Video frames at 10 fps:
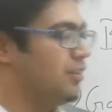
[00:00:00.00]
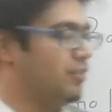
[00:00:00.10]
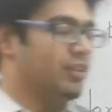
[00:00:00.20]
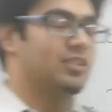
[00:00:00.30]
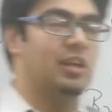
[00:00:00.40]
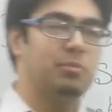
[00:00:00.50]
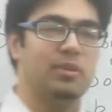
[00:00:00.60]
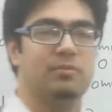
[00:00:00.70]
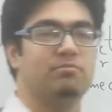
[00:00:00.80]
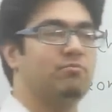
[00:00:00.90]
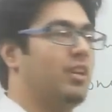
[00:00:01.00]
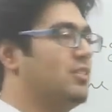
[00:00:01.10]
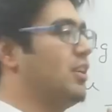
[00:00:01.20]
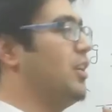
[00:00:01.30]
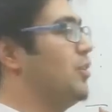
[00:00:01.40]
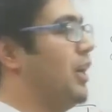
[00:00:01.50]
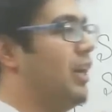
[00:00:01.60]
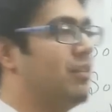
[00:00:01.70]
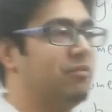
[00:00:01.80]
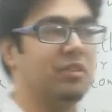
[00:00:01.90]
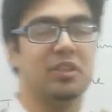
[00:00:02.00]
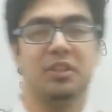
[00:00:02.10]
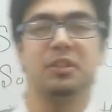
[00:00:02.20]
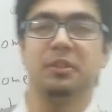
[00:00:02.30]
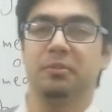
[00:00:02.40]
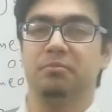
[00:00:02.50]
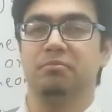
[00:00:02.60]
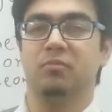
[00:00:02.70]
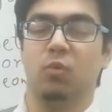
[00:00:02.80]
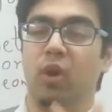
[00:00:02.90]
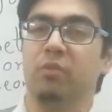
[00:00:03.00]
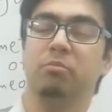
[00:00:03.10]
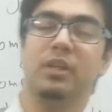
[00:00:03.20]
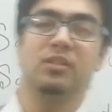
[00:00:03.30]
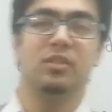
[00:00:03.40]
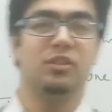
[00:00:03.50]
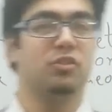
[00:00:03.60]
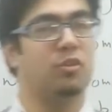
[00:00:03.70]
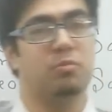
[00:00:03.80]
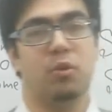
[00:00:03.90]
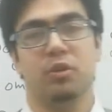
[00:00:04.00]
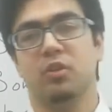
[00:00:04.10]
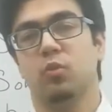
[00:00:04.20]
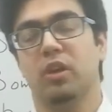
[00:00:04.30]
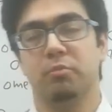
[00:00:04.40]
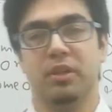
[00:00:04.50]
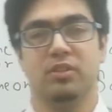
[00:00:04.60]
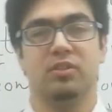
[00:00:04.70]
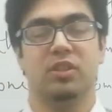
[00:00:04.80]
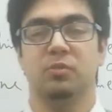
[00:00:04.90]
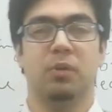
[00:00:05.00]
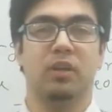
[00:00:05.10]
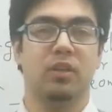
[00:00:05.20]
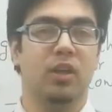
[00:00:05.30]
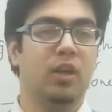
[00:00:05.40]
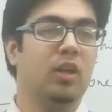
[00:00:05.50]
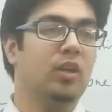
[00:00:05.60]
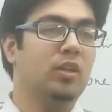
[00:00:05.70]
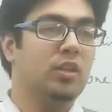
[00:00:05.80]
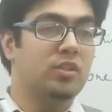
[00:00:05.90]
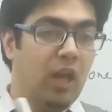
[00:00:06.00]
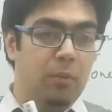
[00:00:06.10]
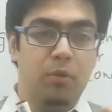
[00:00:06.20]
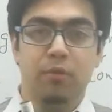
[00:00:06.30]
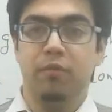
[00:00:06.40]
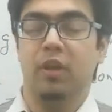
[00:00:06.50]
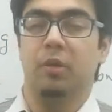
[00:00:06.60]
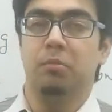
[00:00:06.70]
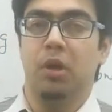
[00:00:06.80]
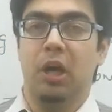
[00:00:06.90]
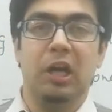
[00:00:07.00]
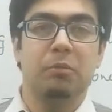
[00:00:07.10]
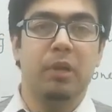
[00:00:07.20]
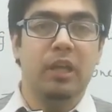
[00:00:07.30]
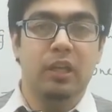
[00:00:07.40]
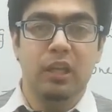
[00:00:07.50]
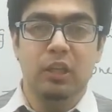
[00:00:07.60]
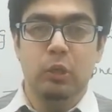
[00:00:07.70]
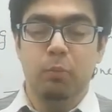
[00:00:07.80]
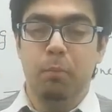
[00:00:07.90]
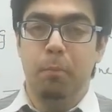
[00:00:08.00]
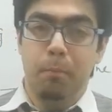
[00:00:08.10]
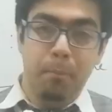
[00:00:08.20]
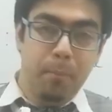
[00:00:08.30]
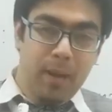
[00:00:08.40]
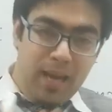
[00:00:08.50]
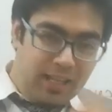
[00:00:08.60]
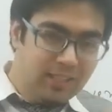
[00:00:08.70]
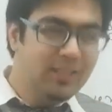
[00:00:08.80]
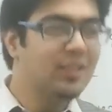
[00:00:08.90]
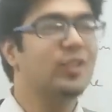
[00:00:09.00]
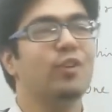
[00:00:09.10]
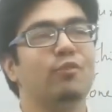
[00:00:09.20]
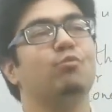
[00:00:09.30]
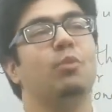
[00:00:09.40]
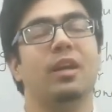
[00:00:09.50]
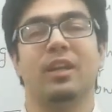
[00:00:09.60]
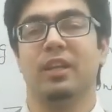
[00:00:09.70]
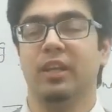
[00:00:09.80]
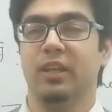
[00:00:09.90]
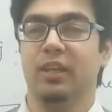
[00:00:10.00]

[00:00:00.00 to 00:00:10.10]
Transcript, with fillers: For example, let's say you have one business or more than one businesses, but some of them are making you plenty of money,